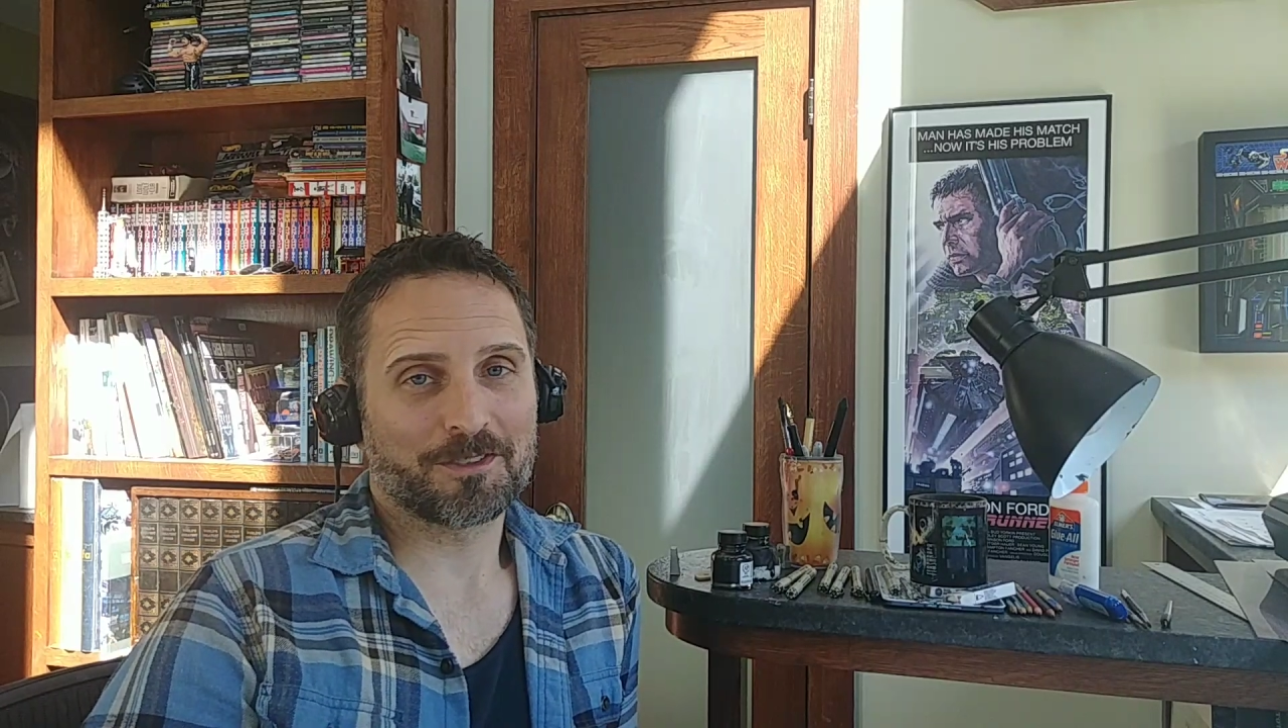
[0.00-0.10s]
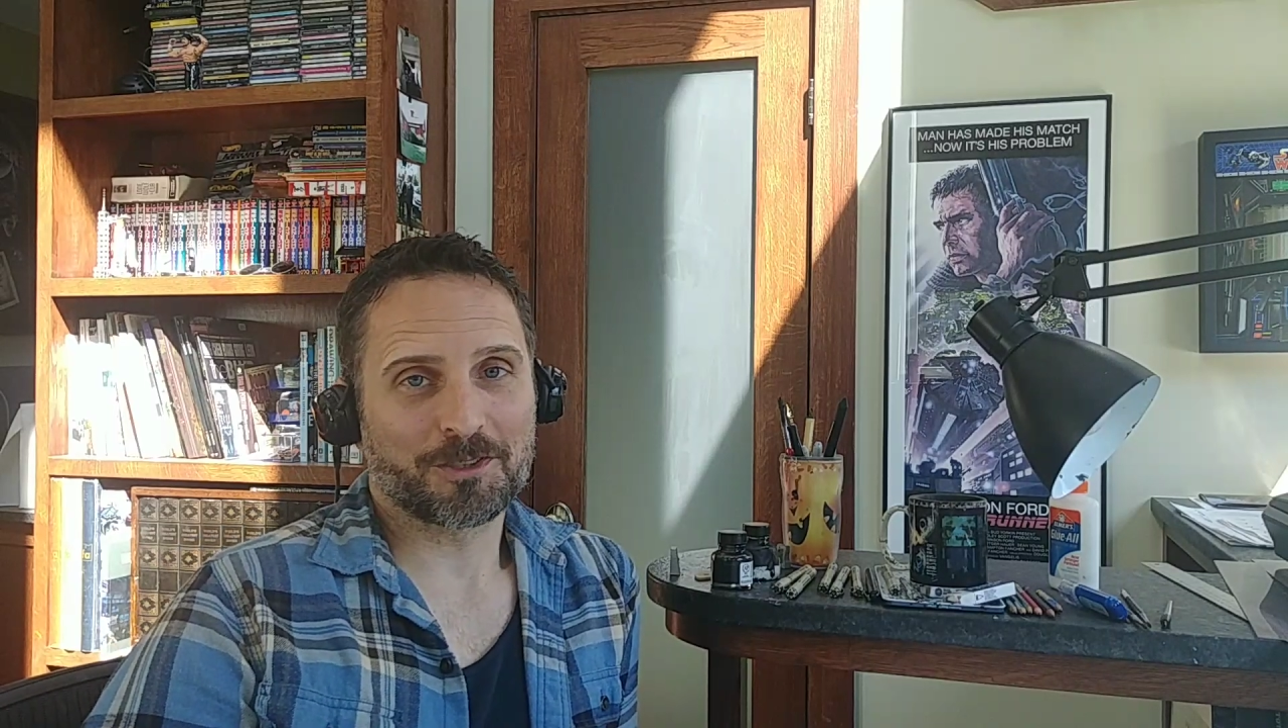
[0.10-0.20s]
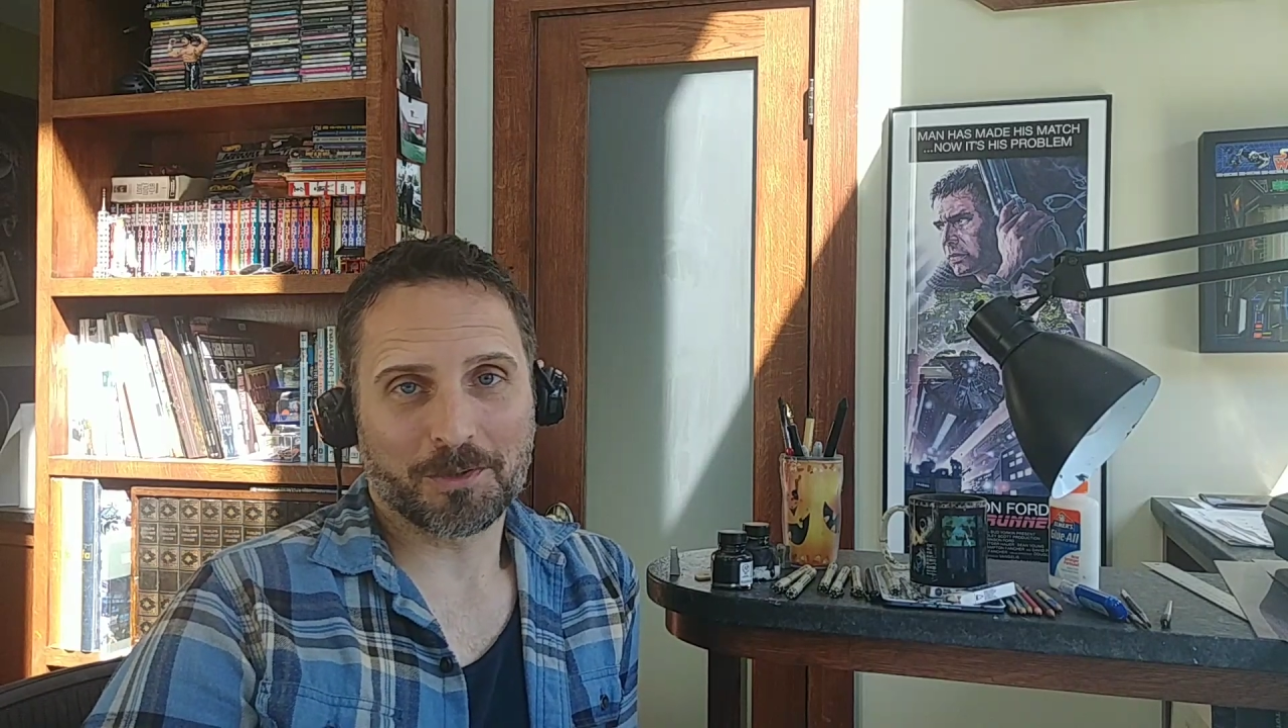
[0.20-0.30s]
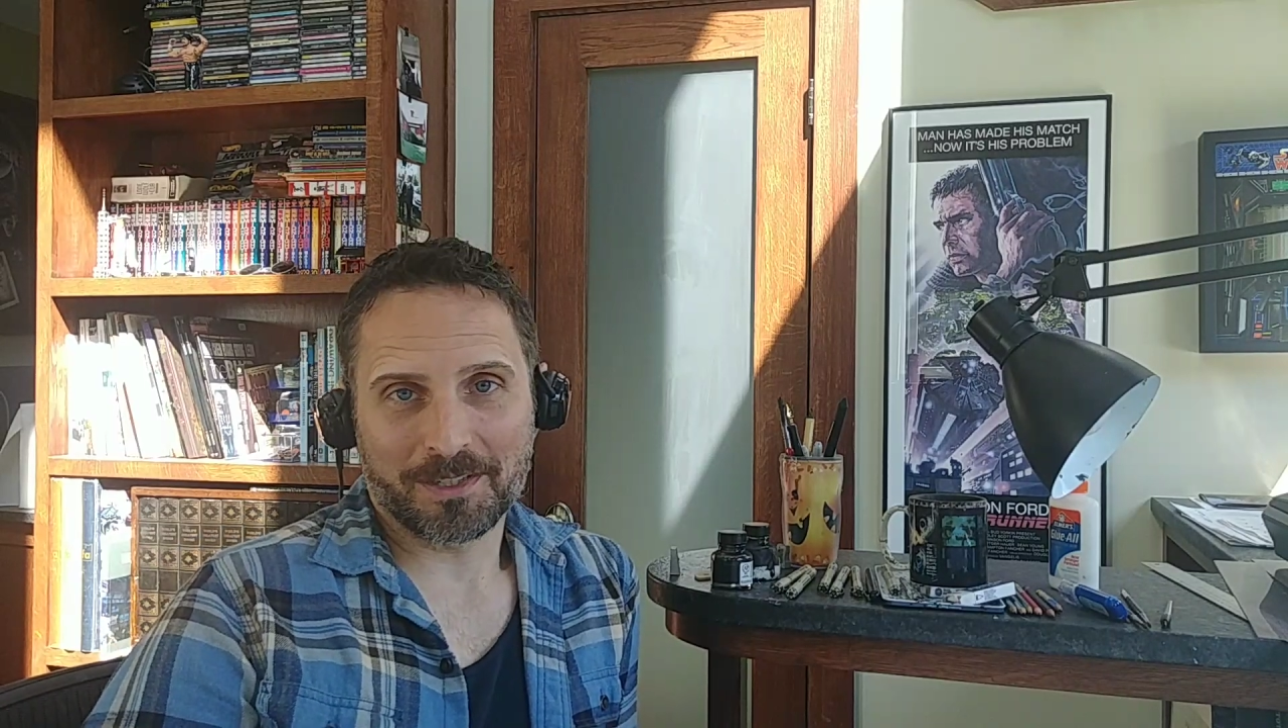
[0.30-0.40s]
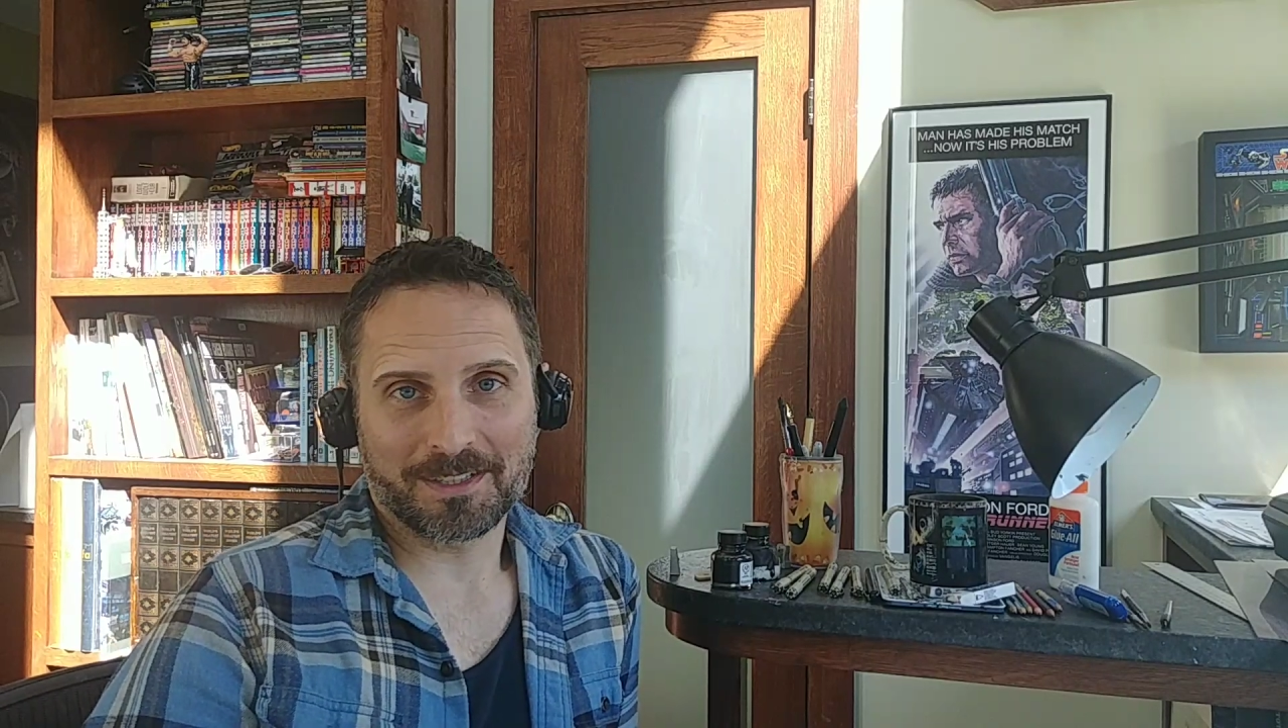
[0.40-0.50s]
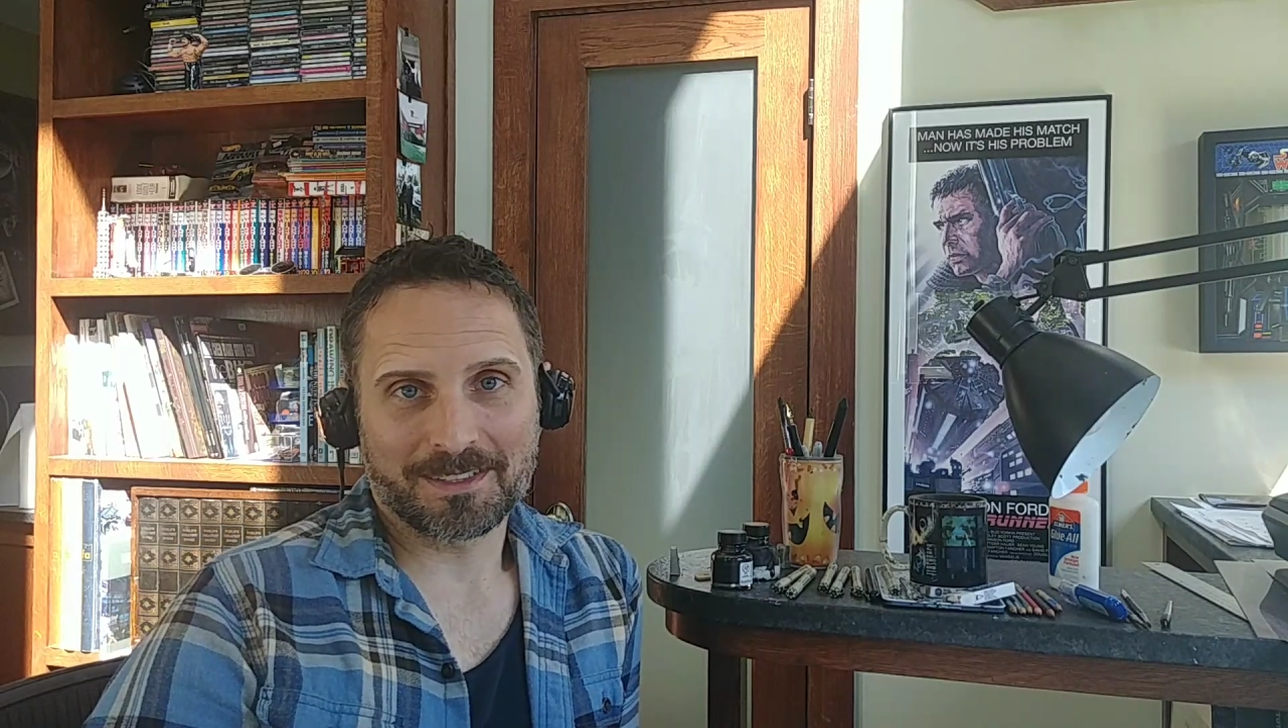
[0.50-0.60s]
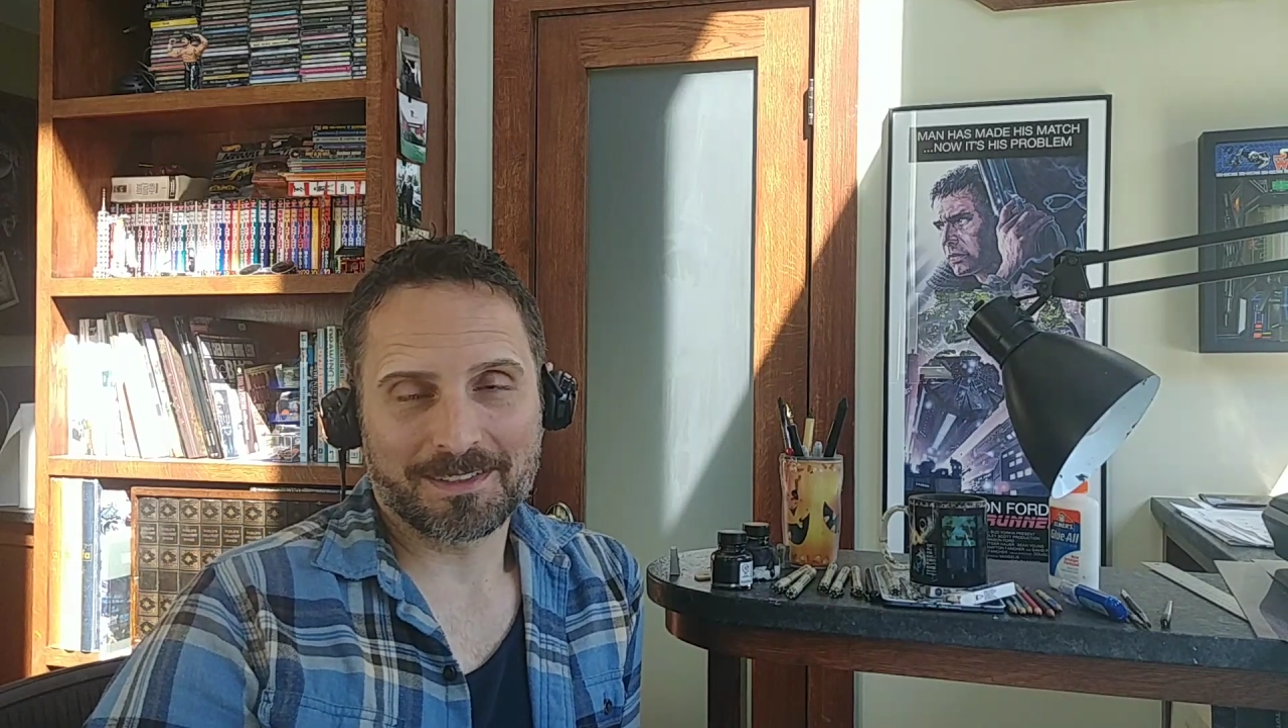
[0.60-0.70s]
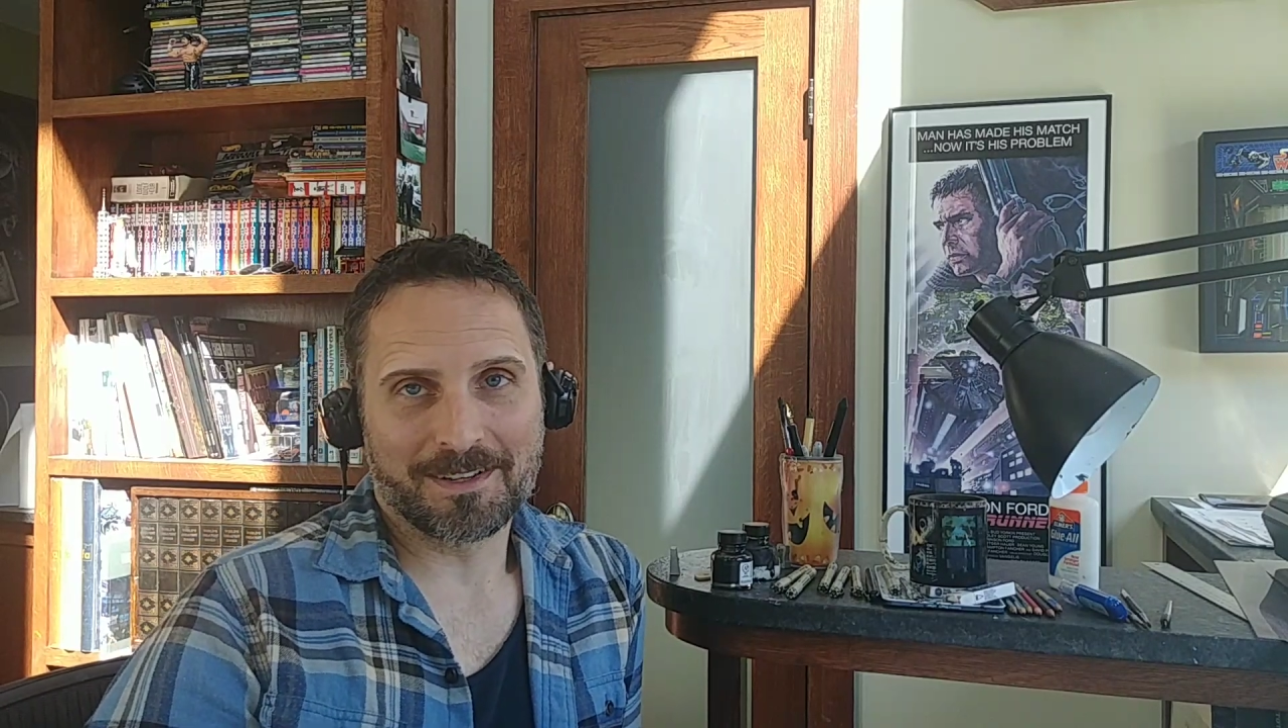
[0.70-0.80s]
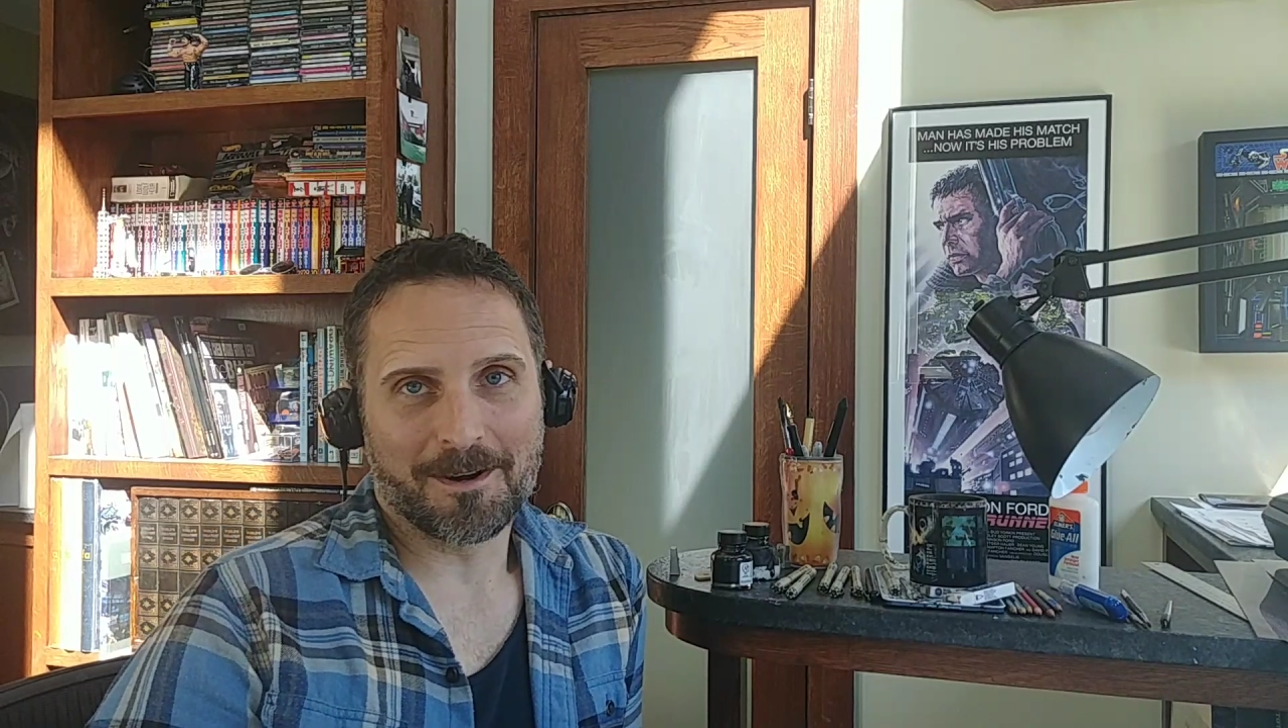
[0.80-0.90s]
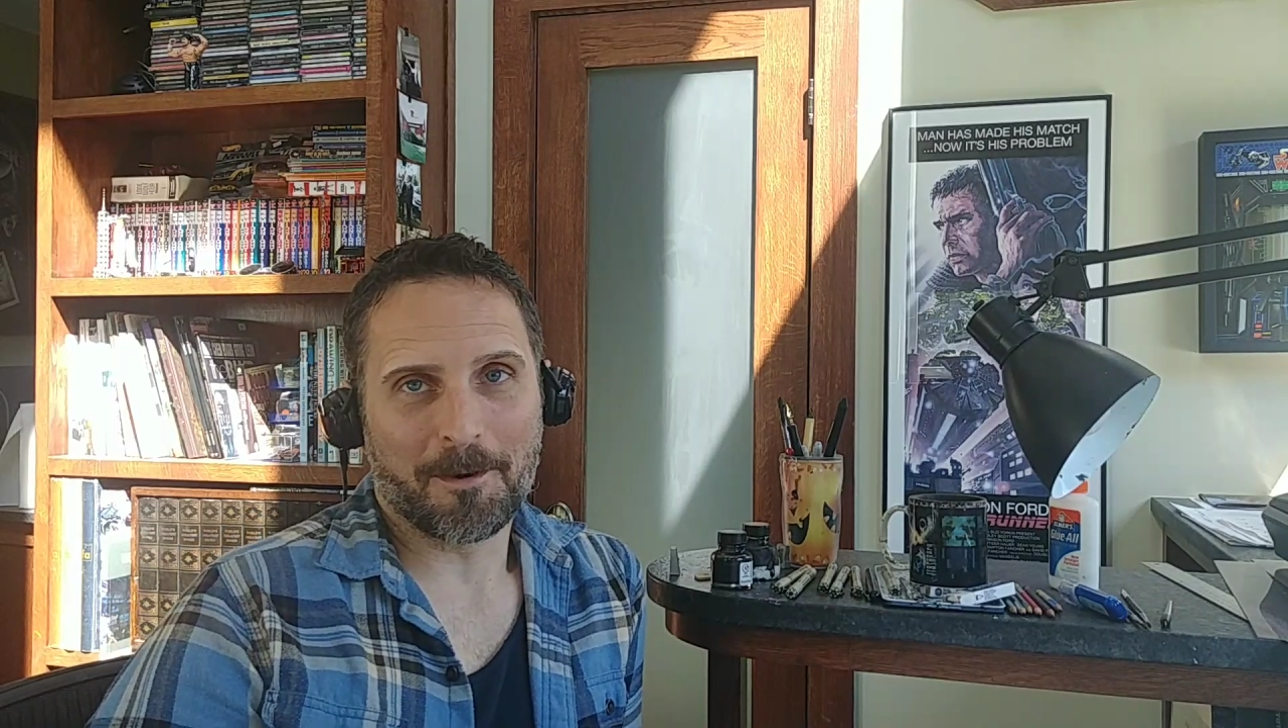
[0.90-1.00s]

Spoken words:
enjoyed it.